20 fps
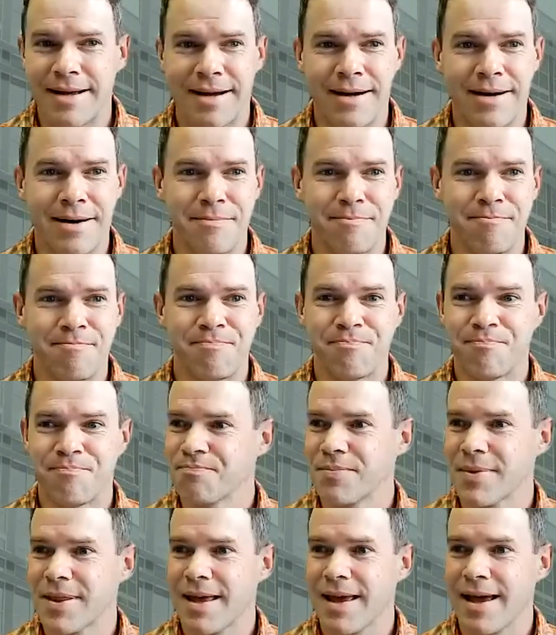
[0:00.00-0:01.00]

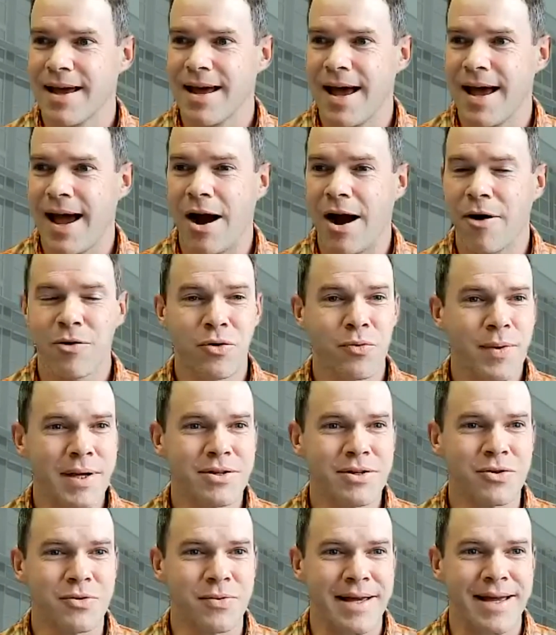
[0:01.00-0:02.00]
How are we
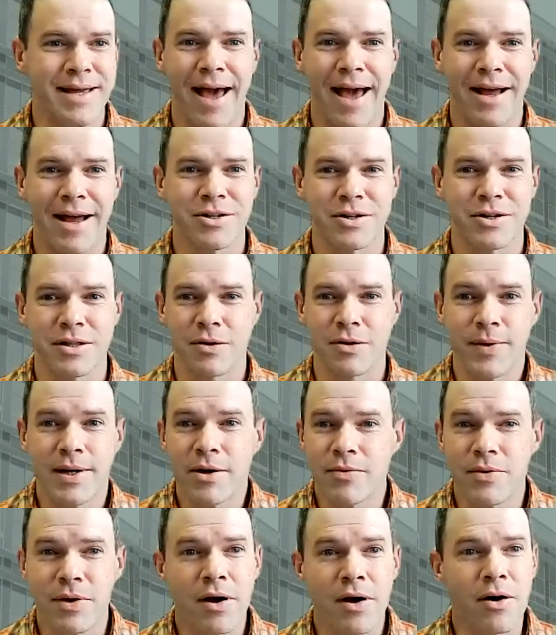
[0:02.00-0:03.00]
doing, actually? We
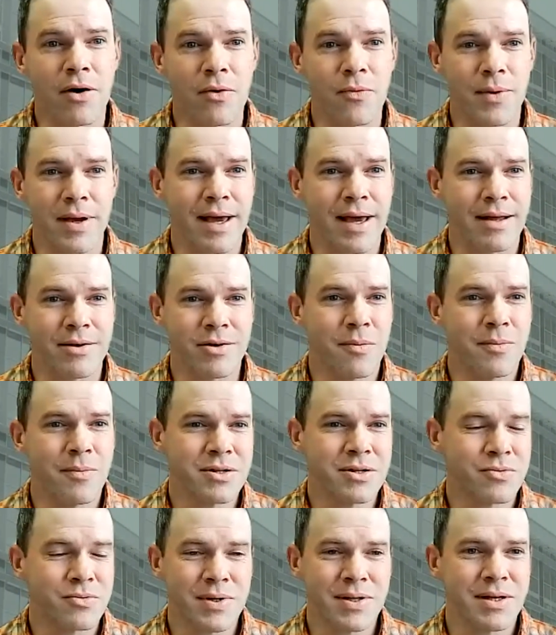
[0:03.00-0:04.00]
don't know.
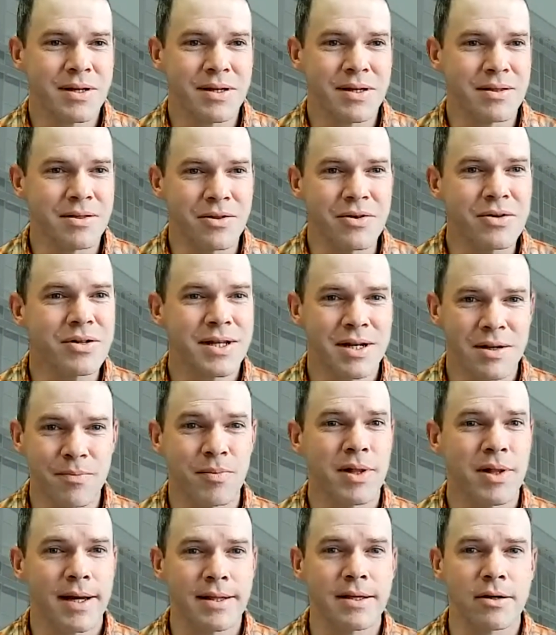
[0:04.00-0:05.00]
Nobody's really looked at
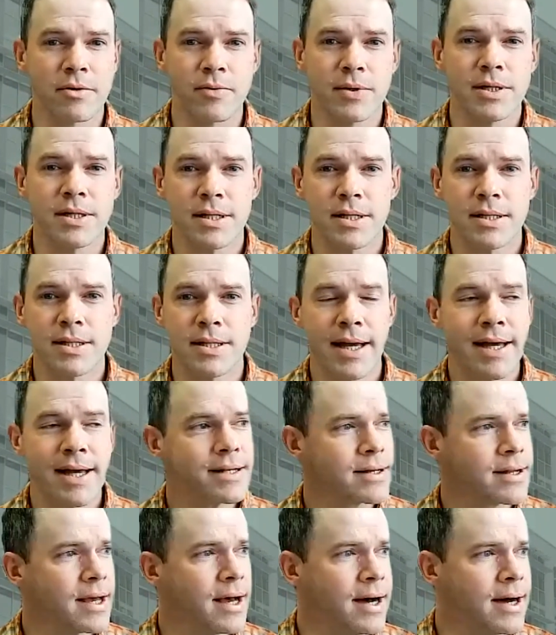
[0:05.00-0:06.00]
applied linguistics
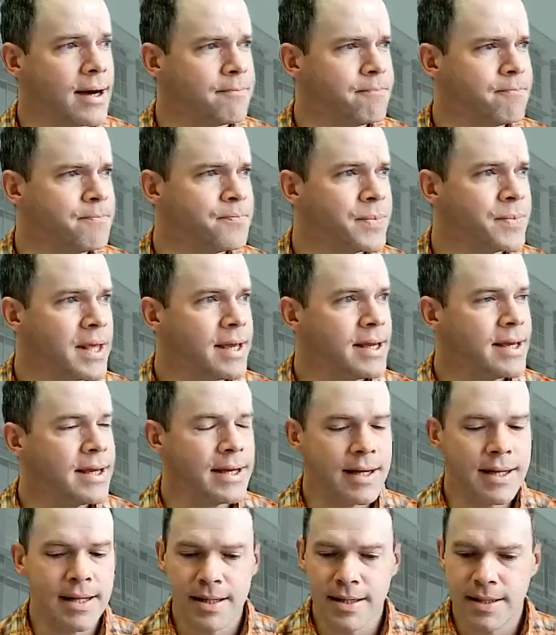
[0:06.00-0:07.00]
yet.
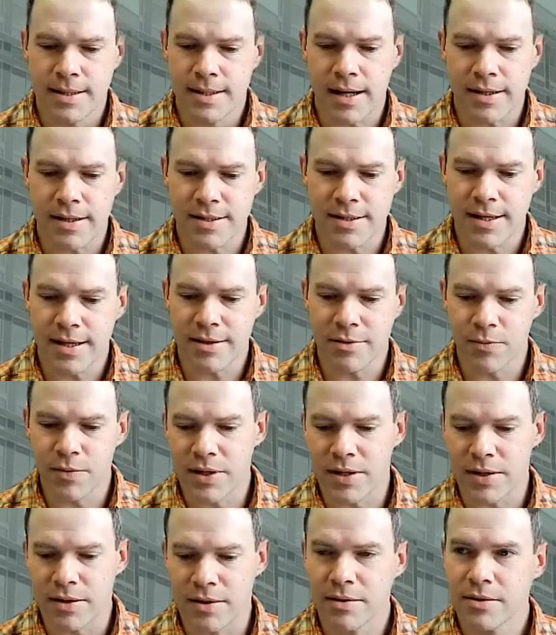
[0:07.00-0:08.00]
Not to say that
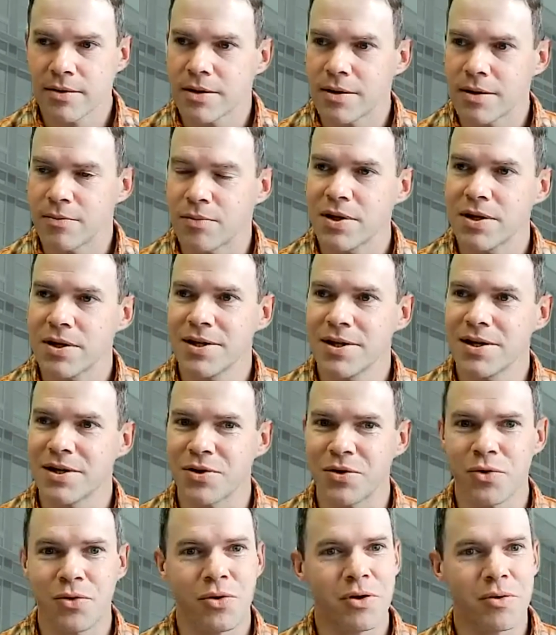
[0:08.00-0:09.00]
we're completely
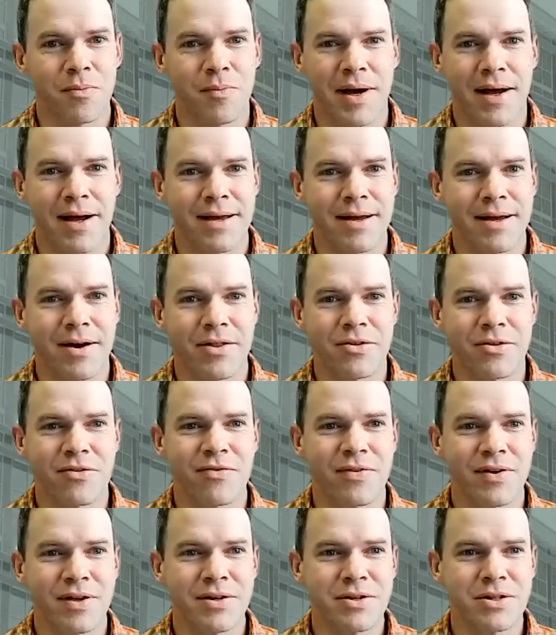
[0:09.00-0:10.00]
ignored by other
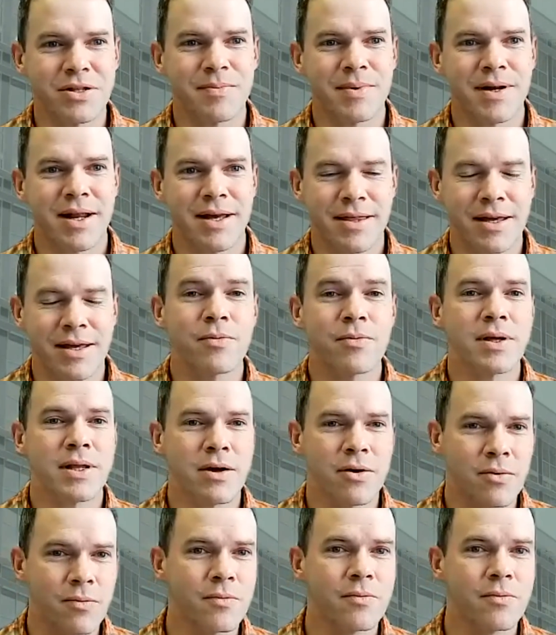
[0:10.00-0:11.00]
fields, but I think we
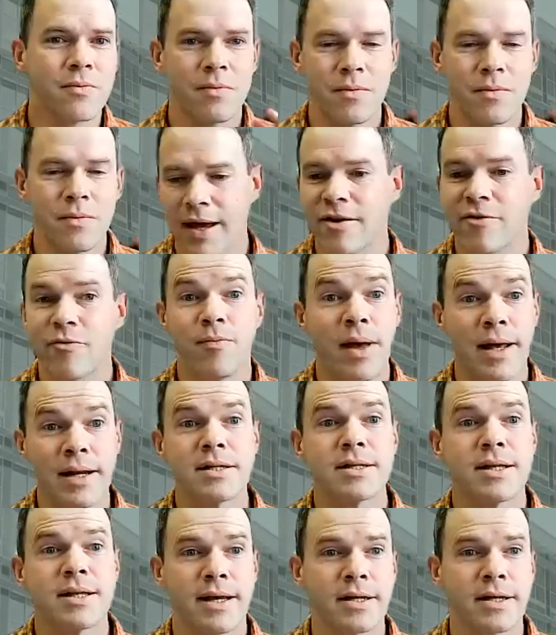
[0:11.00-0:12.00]
know kind of meta
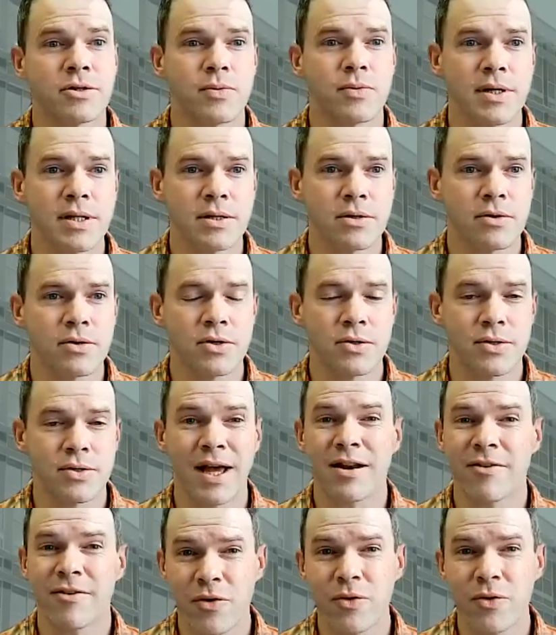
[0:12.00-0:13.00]
science researchers
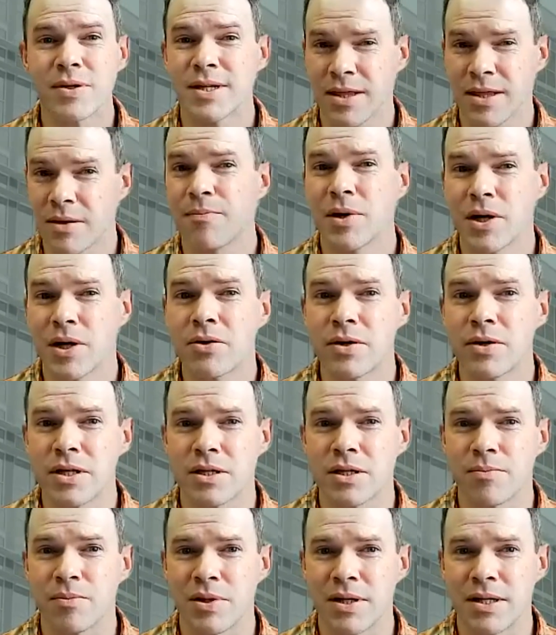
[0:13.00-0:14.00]
kind of focus on the bigger
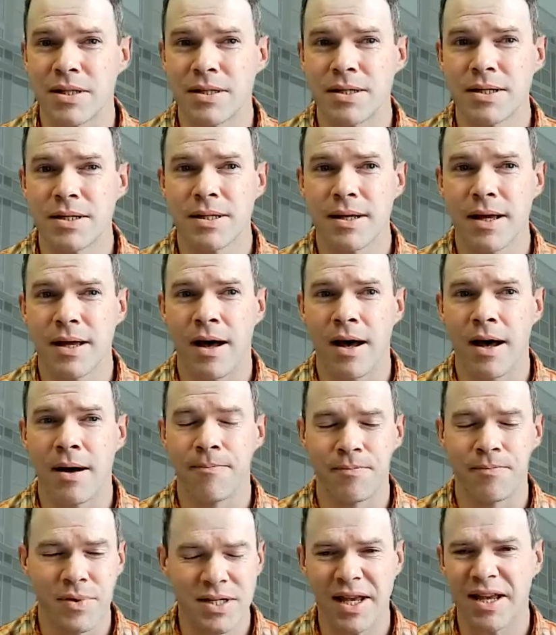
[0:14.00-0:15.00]
disciplines,
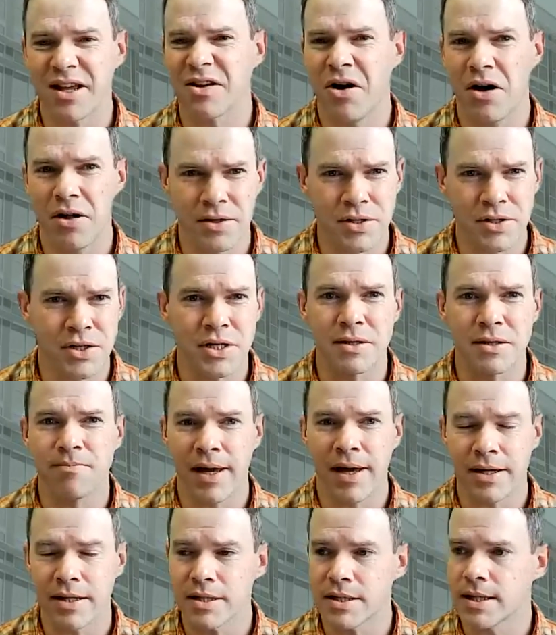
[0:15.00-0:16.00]
psychology,
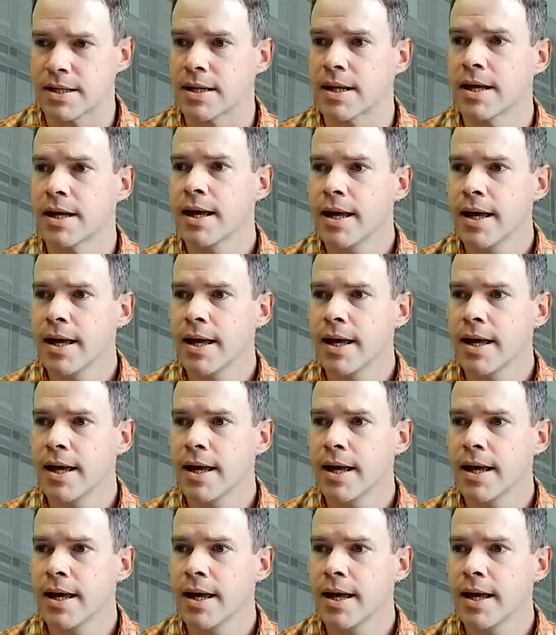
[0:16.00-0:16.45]
medicine.